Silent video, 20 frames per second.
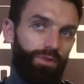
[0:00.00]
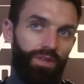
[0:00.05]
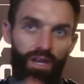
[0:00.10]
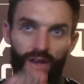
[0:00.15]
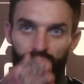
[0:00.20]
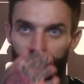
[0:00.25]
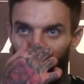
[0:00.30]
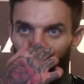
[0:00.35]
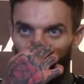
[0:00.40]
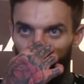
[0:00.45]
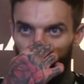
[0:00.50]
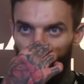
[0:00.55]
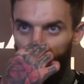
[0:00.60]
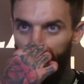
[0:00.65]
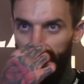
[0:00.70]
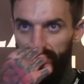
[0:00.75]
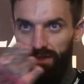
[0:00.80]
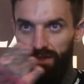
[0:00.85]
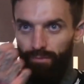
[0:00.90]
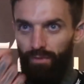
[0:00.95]
and then I thought, you
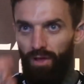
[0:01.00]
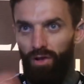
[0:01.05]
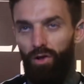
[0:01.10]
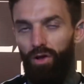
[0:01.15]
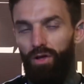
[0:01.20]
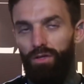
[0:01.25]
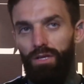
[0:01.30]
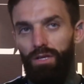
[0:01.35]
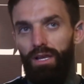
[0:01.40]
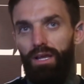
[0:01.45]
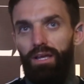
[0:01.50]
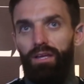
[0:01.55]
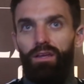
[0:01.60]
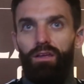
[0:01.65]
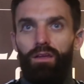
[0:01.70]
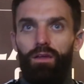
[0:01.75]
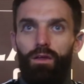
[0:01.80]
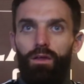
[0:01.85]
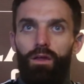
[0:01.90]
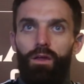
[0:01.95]
know, I'm not looking at like,
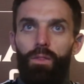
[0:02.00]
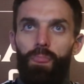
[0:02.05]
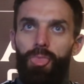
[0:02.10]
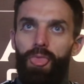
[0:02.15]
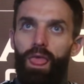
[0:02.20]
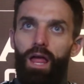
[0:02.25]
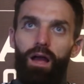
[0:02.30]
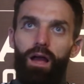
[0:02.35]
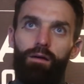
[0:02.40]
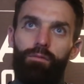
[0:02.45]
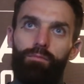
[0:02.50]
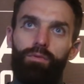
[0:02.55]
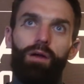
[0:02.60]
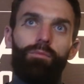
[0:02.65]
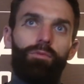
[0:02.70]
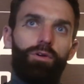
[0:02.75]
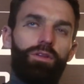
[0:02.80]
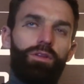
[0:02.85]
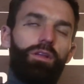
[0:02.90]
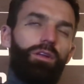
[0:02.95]

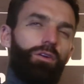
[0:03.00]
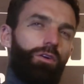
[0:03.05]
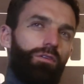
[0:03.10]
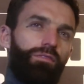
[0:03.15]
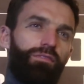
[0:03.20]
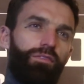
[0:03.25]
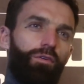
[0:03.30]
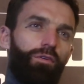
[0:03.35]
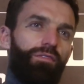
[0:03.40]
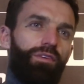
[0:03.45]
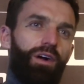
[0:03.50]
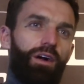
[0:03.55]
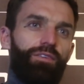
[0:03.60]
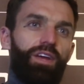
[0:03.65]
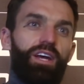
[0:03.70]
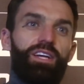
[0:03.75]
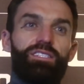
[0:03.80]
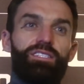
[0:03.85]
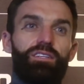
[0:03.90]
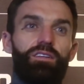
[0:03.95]
I'm looking at a good 4 or 5
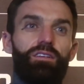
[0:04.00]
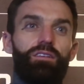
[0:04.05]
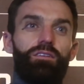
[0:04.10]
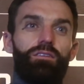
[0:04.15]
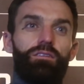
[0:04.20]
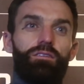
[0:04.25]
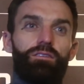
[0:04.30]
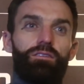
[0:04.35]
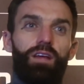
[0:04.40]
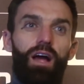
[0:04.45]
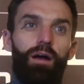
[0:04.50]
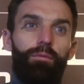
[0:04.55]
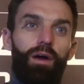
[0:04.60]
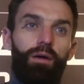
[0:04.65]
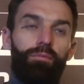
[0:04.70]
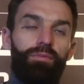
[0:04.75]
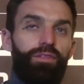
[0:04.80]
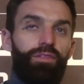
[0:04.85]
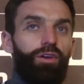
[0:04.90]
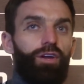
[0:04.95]
years still.
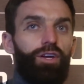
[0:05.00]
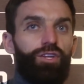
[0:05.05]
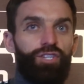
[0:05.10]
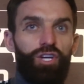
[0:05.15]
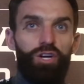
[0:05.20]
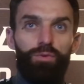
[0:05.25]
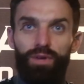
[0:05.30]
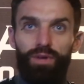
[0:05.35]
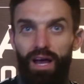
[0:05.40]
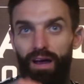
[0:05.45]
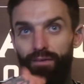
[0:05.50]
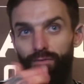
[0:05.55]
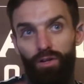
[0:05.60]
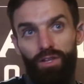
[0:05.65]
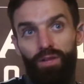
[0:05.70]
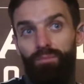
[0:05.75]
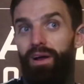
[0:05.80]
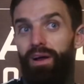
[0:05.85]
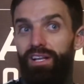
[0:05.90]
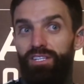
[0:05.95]
I'm 32, but I haven't
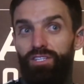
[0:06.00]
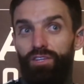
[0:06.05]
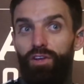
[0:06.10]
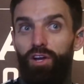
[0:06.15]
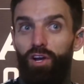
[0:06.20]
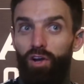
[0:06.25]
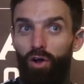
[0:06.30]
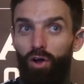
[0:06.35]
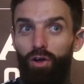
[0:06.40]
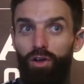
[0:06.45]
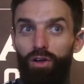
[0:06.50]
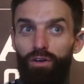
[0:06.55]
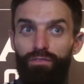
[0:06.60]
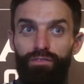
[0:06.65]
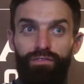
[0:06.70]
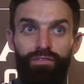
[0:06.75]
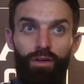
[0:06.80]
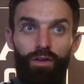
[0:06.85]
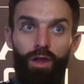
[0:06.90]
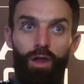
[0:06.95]
got the miles on the clock
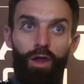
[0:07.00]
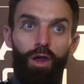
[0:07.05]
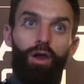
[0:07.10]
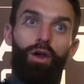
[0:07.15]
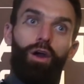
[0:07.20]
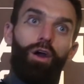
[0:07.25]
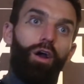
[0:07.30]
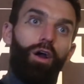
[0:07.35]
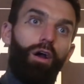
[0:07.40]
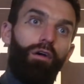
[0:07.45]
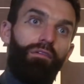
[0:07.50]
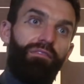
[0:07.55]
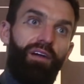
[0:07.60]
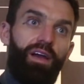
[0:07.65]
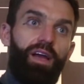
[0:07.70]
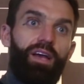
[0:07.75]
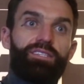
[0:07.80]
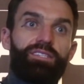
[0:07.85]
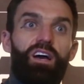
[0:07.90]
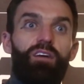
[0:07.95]
of
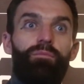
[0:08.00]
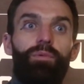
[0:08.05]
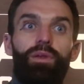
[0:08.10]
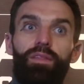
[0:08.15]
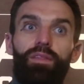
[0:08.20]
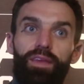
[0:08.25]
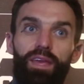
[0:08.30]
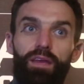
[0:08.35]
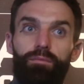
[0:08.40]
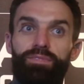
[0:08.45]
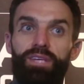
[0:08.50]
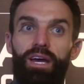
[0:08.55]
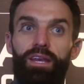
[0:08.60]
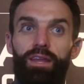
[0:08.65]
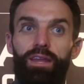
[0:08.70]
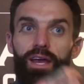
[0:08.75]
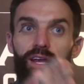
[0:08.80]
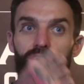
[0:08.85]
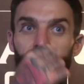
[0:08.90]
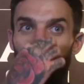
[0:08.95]
fighters that have been in the game 10
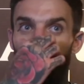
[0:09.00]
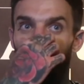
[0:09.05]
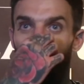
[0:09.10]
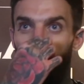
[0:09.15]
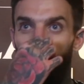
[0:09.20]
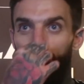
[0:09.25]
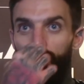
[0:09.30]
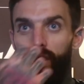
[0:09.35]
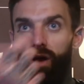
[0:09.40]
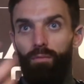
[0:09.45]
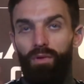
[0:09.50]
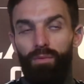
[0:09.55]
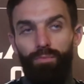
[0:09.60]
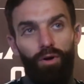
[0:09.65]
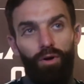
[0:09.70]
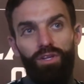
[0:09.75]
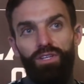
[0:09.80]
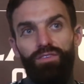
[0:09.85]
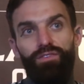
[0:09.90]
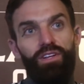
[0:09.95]
years, so my
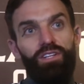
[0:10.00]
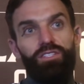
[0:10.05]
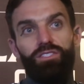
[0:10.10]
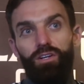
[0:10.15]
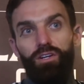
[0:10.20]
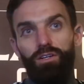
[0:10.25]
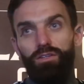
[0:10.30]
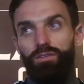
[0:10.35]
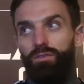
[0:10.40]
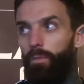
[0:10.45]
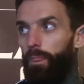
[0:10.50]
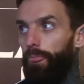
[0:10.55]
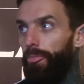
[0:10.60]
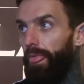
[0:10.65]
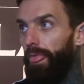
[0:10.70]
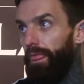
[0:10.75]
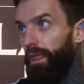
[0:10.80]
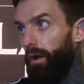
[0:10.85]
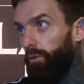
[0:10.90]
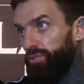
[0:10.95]
body feels good.
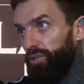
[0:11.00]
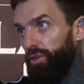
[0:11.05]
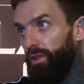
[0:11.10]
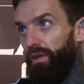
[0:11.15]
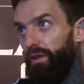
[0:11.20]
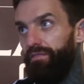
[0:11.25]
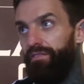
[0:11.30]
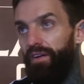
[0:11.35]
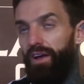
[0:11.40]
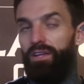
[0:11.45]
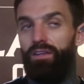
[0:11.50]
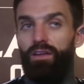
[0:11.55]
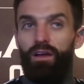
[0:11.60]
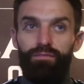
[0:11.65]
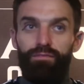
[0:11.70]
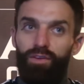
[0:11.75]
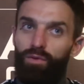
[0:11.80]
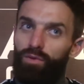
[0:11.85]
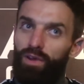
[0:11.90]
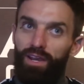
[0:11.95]
That was another fight, a
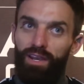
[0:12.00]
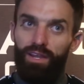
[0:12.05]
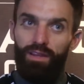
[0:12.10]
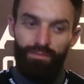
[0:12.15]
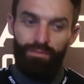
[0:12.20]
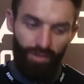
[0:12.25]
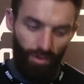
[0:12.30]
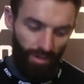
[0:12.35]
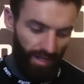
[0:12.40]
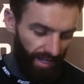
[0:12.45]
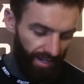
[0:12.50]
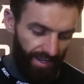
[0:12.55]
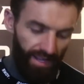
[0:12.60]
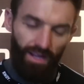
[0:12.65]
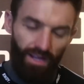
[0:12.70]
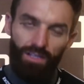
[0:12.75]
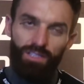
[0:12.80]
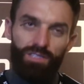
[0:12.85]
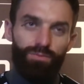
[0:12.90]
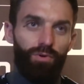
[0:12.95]
few little
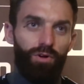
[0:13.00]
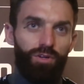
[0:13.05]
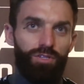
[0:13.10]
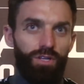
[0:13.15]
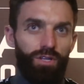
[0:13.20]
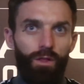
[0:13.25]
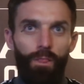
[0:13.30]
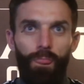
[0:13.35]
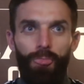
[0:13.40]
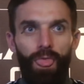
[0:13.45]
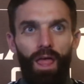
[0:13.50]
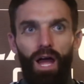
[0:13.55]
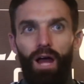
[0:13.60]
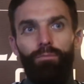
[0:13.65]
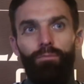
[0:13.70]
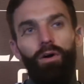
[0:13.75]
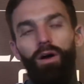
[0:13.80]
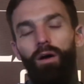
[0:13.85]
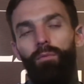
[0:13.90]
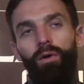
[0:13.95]
niggles, but
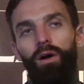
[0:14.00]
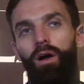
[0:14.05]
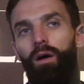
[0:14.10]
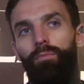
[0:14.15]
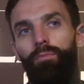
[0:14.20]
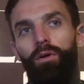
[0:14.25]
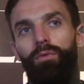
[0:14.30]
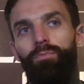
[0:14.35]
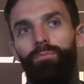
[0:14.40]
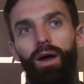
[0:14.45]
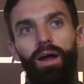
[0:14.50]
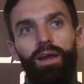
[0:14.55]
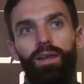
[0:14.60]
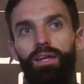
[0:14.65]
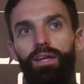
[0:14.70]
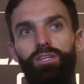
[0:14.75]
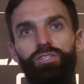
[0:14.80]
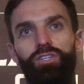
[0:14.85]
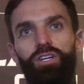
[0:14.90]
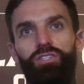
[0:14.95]
I'm not
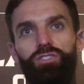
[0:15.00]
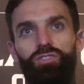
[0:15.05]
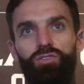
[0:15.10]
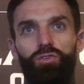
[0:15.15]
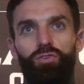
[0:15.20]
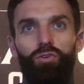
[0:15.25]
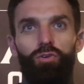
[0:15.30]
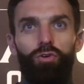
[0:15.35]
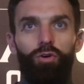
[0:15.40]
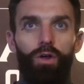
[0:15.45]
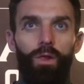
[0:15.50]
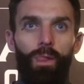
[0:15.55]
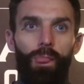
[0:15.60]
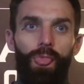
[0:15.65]
badly injured, so